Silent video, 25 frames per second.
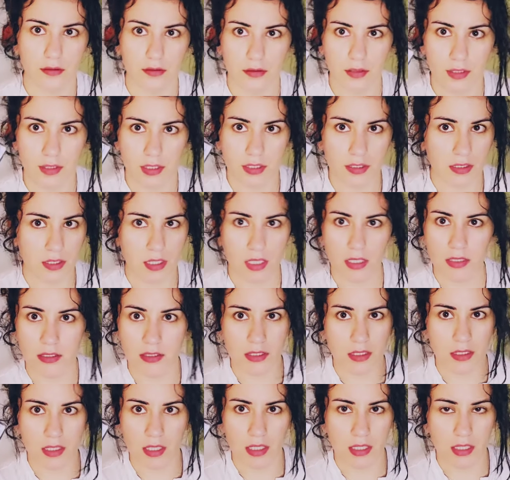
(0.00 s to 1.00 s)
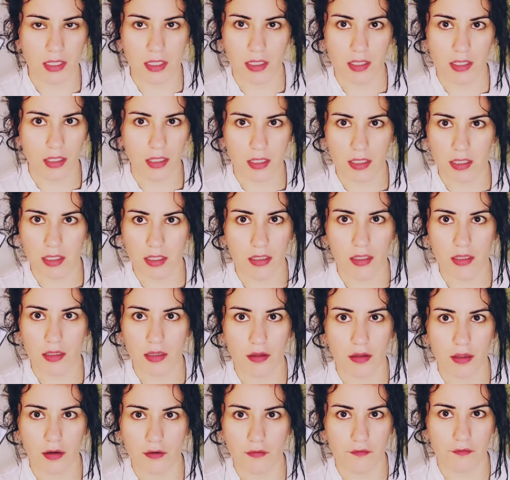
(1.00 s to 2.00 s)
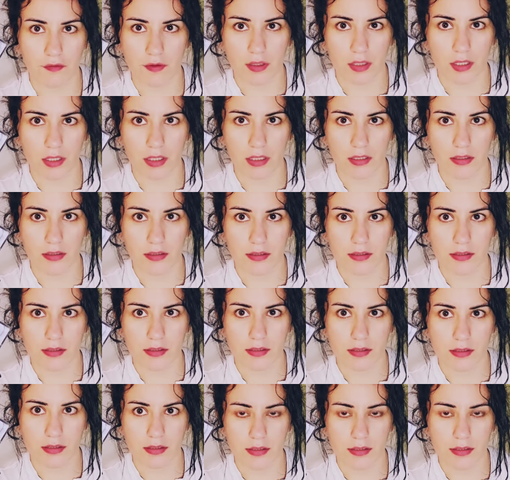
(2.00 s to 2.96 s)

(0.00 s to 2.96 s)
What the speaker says: is not denying their feelings.